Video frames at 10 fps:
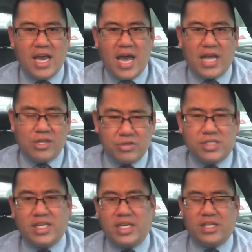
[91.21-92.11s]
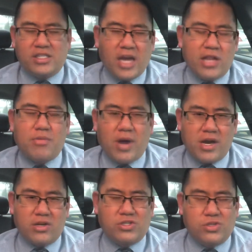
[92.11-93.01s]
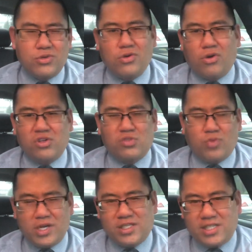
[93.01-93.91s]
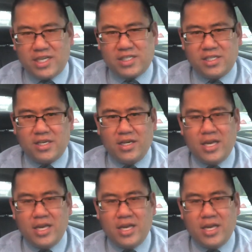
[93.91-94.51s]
and you see Tyler Myers, 2 goals, 1 assist.